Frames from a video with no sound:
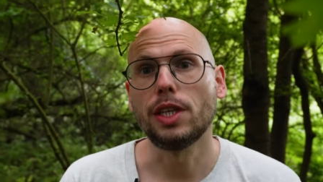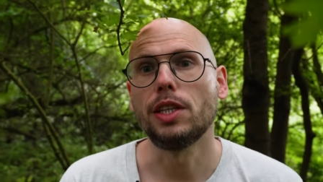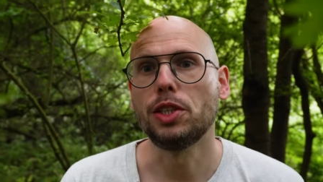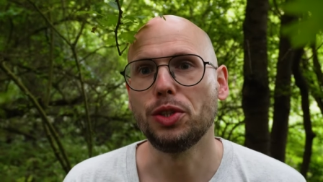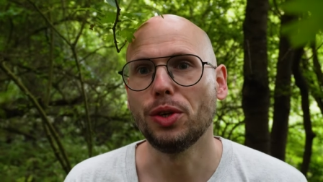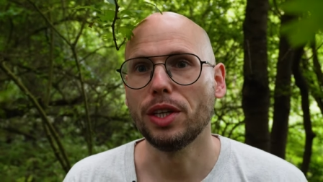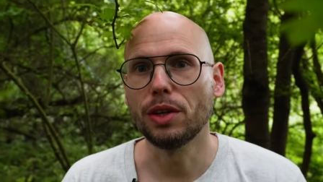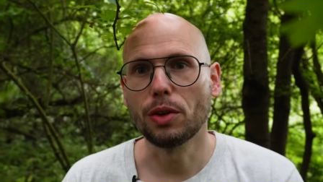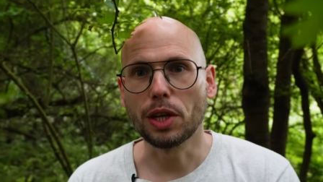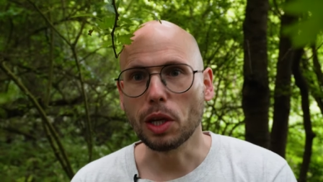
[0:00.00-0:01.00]
to get this shot
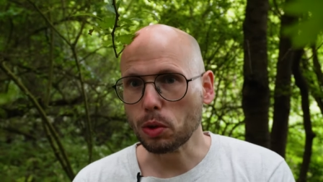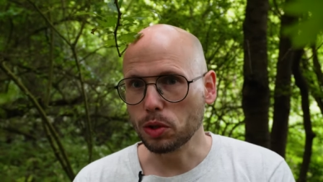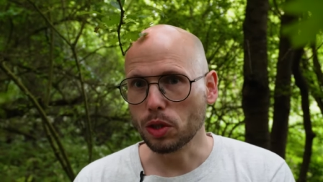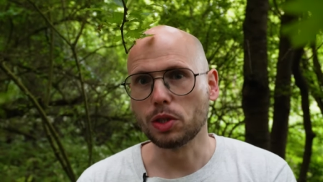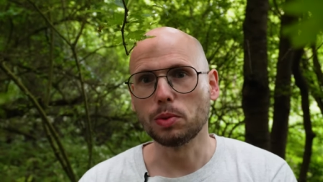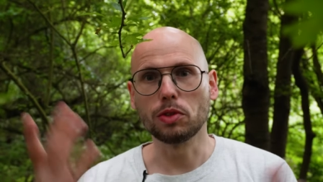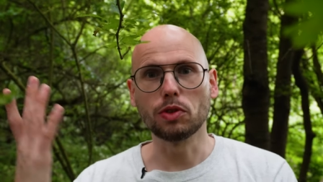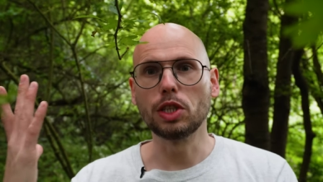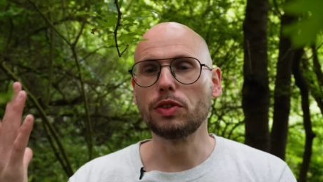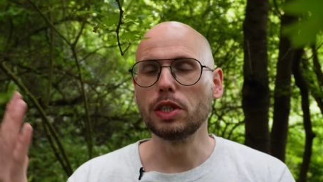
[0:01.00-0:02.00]
here. I think it looks nice with the
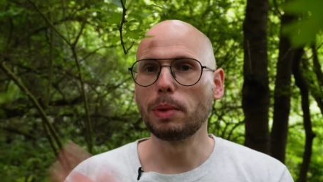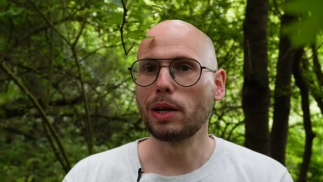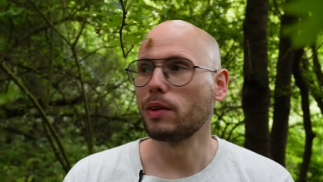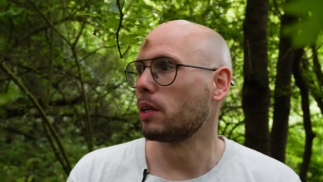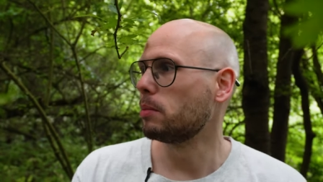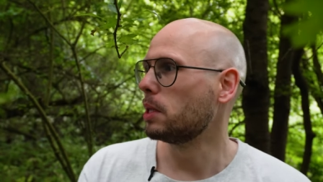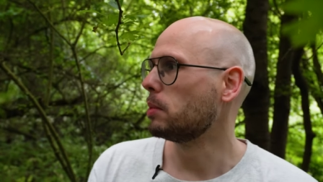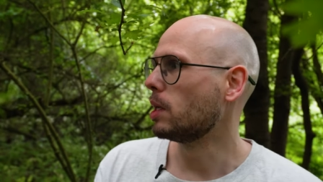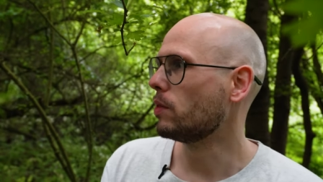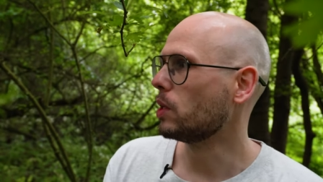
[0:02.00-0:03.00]
greenery in the background. I'm in the
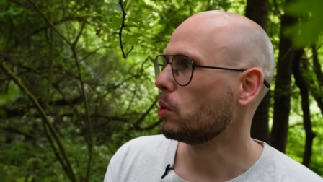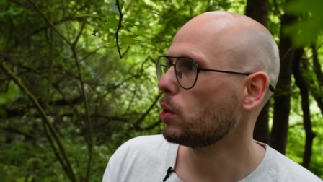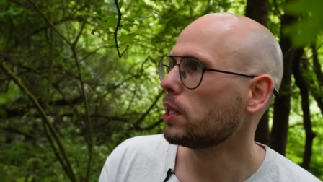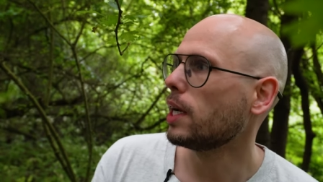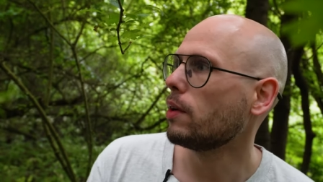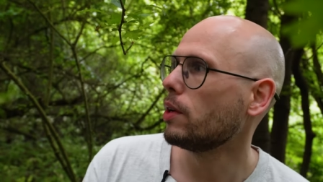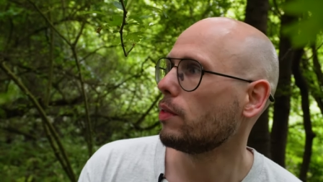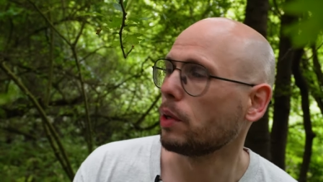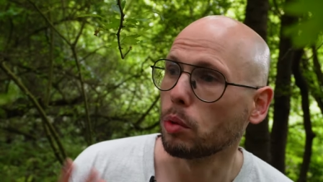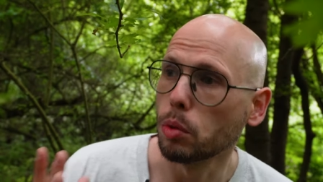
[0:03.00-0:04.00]
middle of a little wooded area.
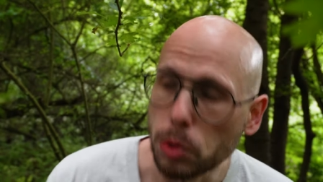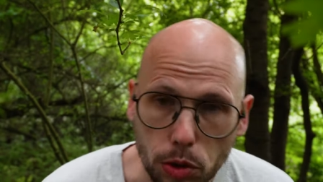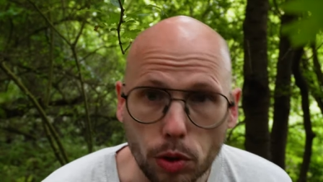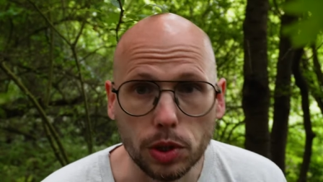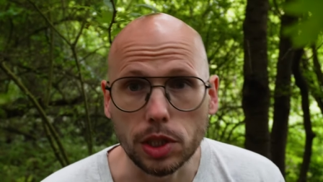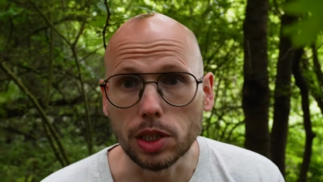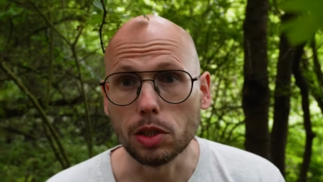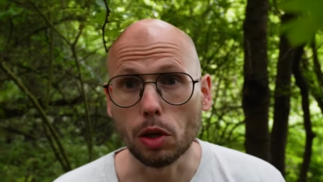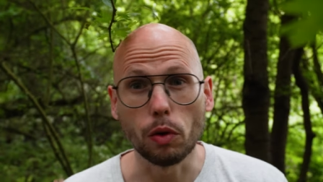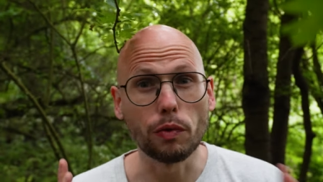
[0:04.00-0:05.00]
If anyone comes across this, it's
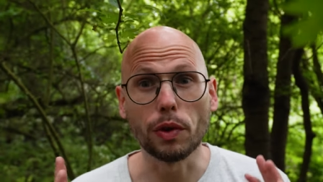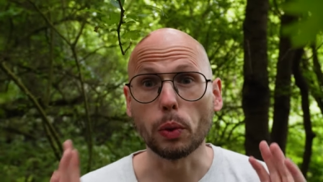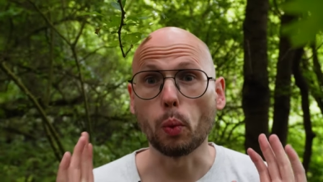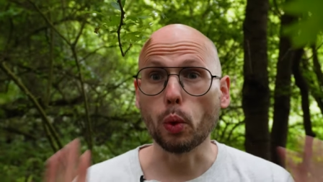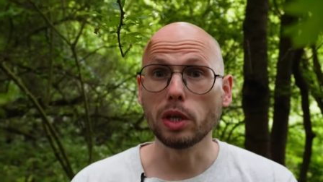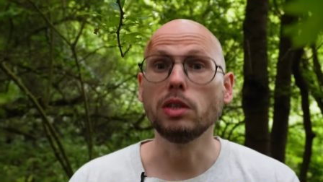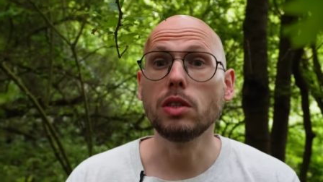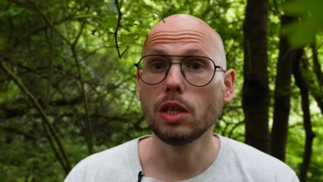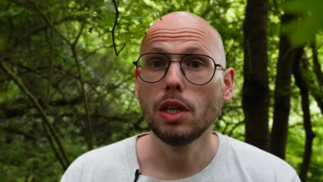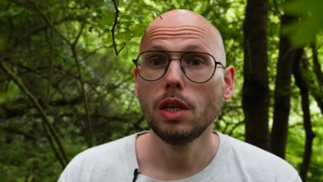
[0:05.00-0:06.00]
going to look very
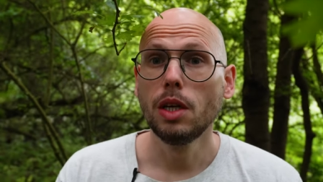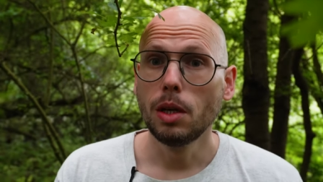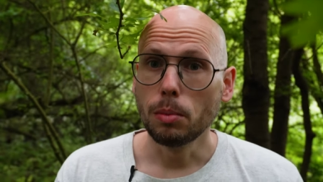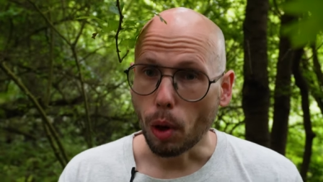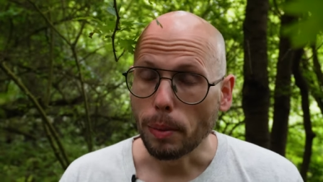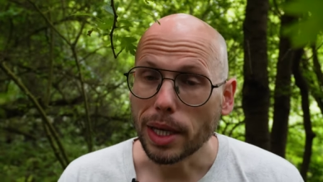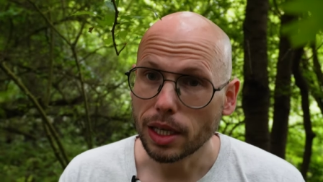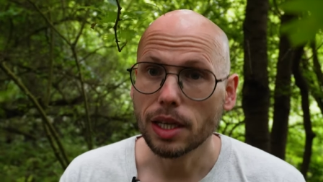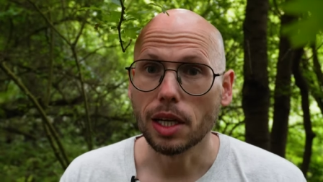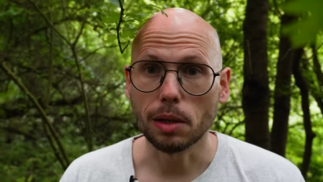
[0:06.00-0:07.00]
weird. But I'm
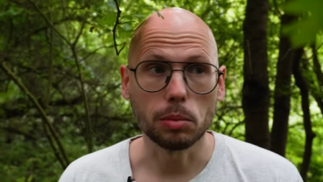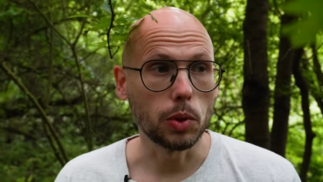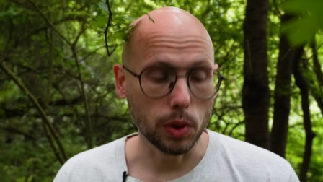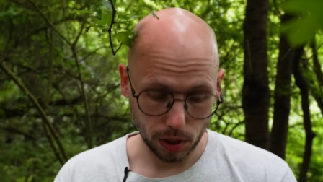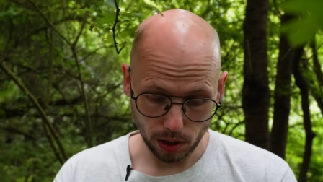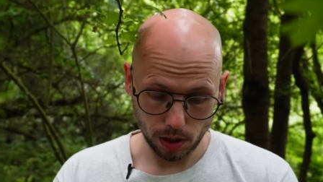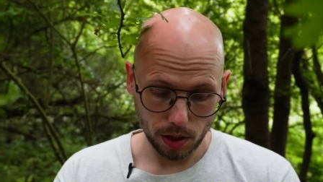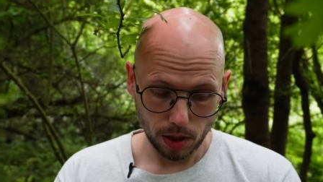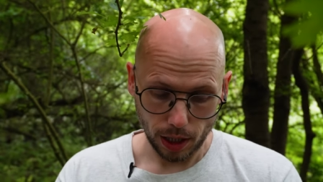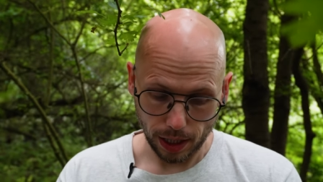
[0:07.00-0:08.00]
here and I'm doing it.
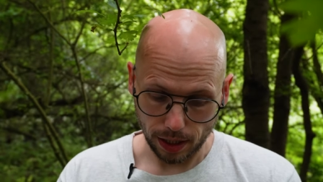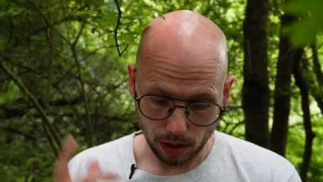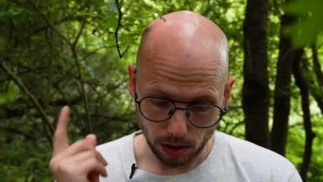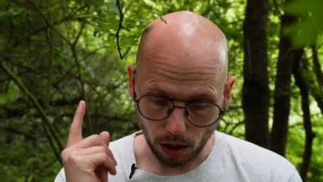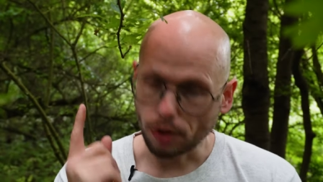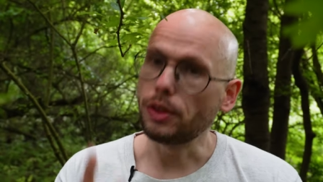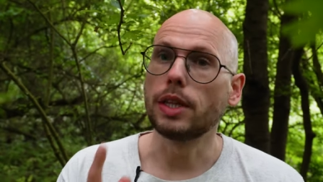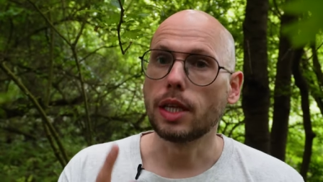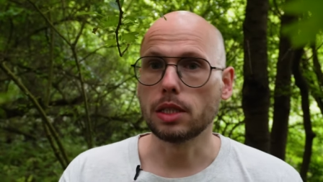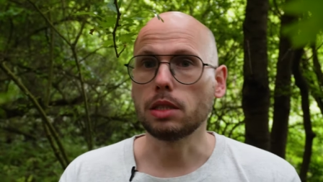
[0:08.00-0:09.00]
And I
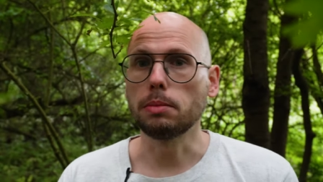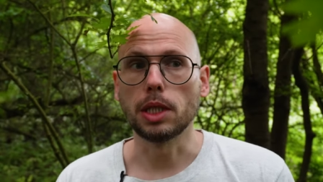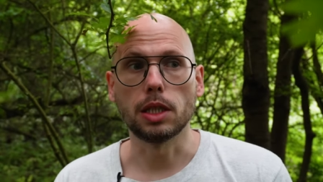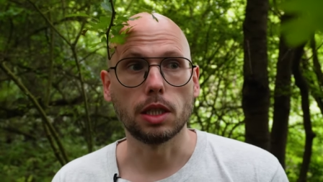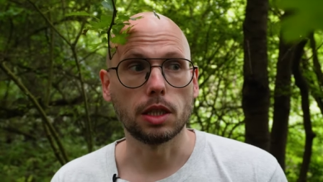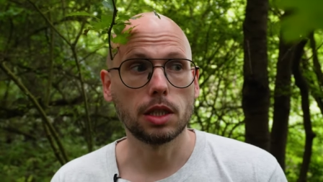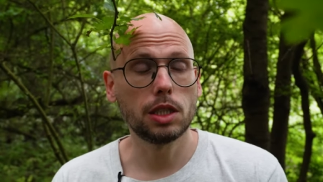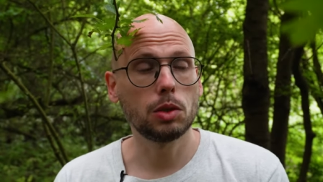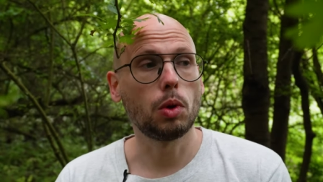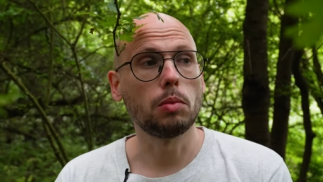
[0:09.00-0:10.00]
think that's the main thing.
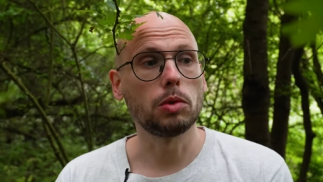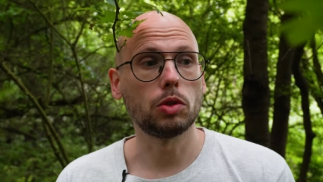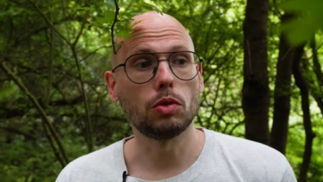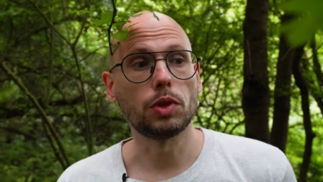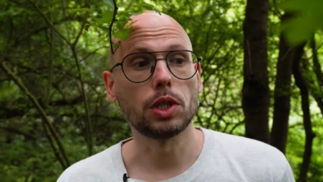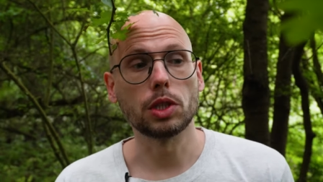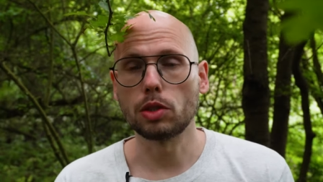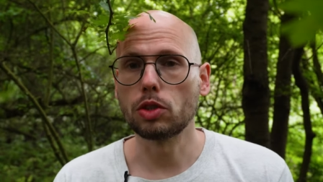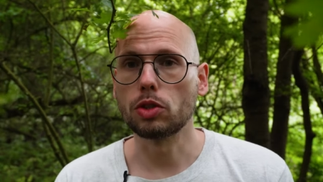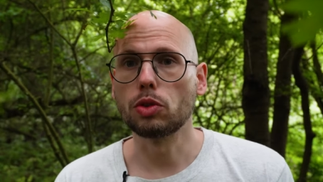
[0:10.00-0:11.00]
This is what I'm discovering is
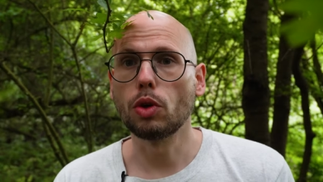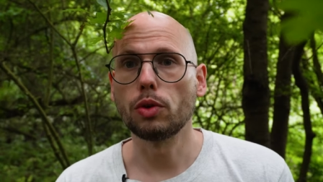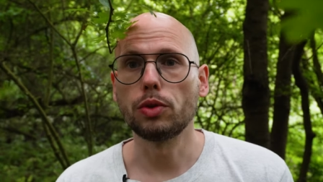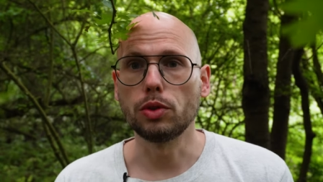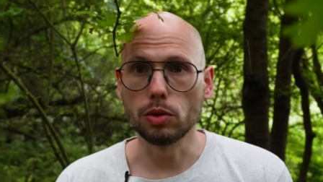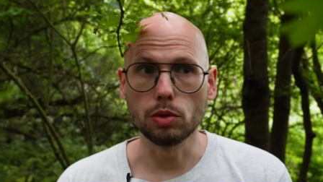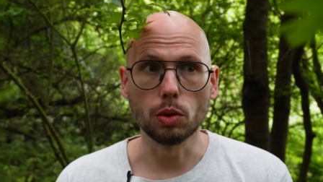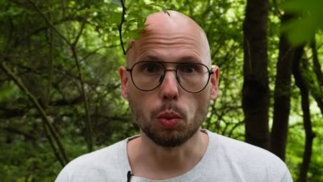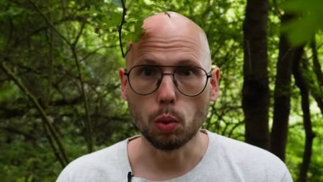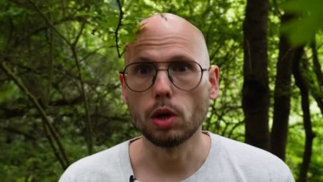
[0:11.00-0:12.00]
I've just got to do
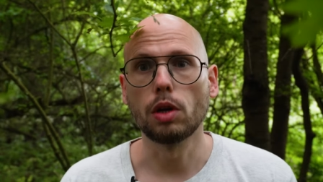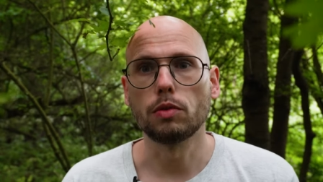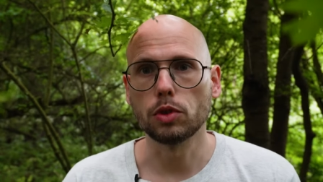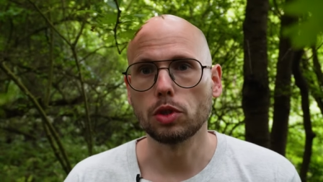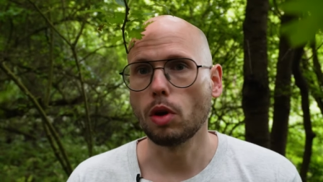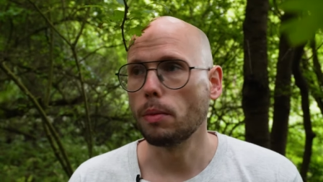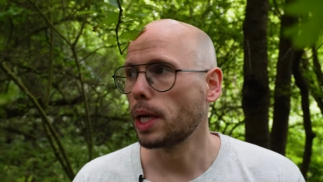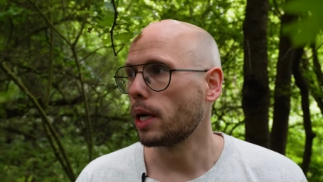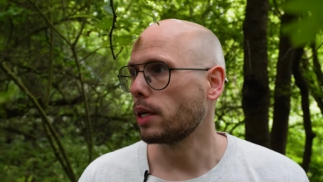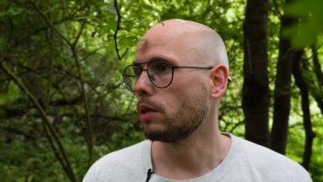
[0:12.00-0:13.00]
the work. I've just got to
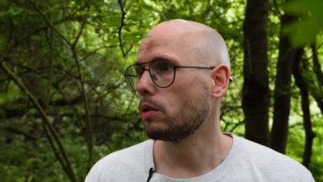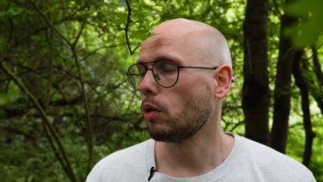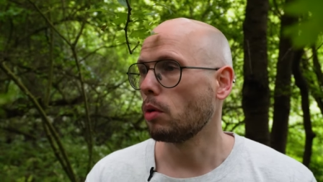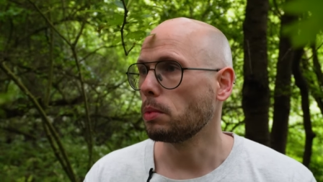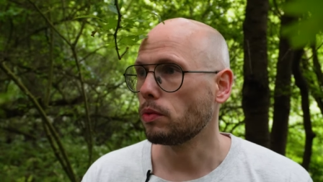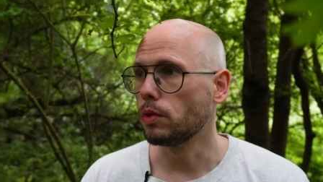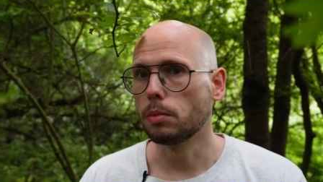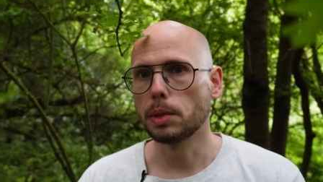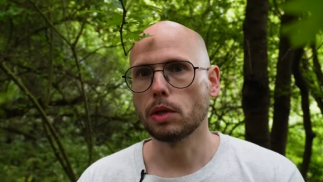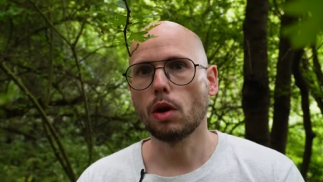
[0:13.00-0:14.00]
be out here. I've got to be
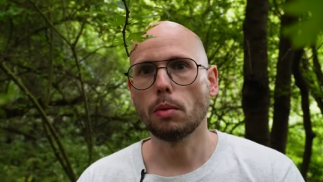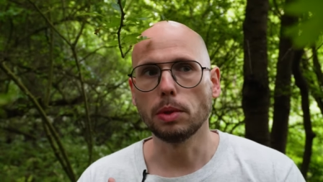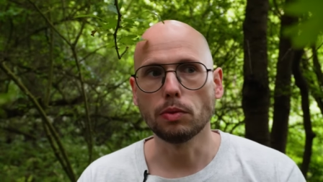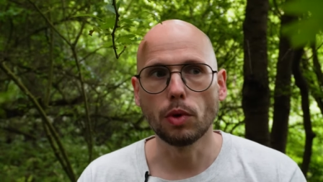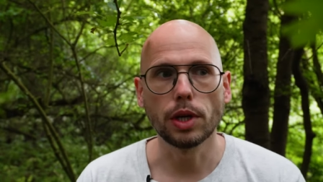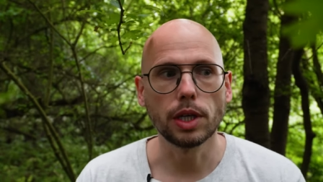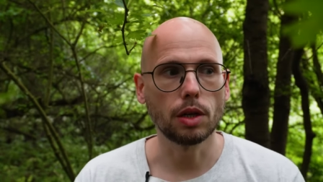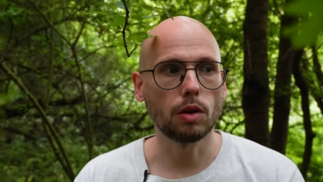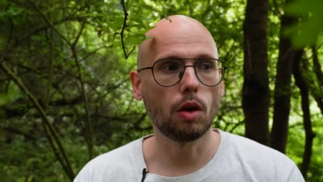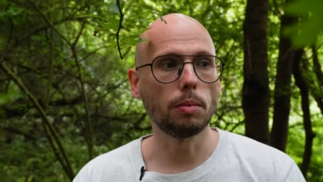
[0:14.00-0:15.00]
filming. I've got to be writing.
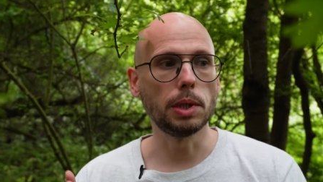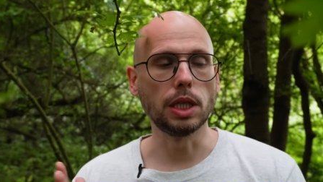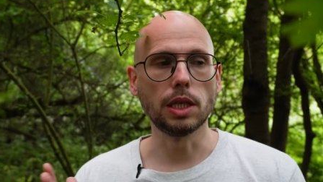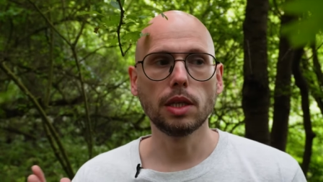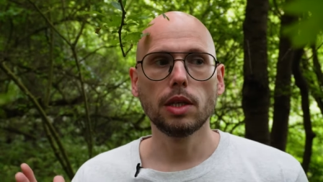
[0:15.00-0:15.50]
I've got to be